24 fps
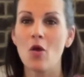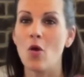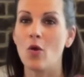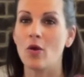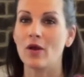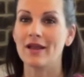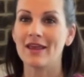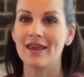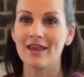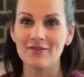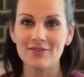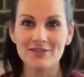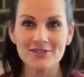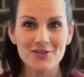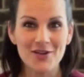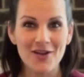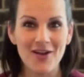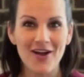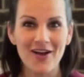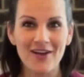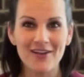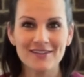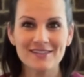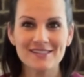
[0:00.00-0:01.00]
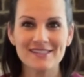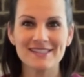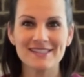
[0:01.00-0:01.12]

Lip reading: or give us a call,